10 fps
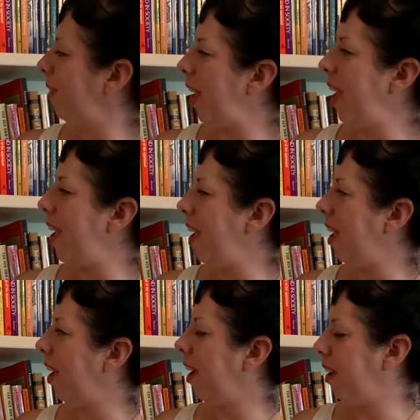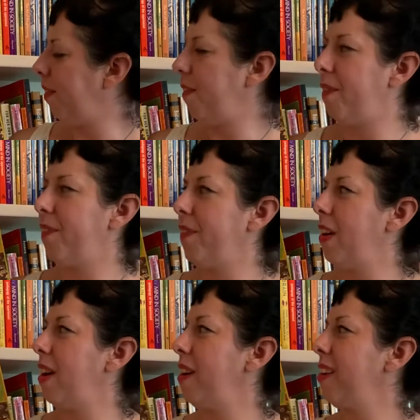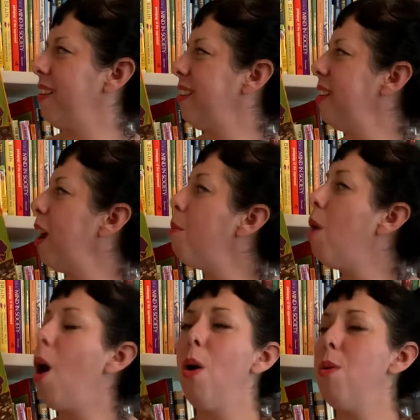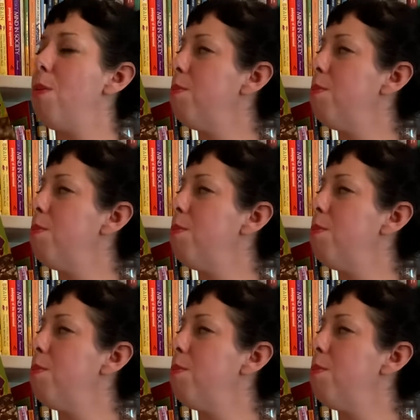Hey, I'm home.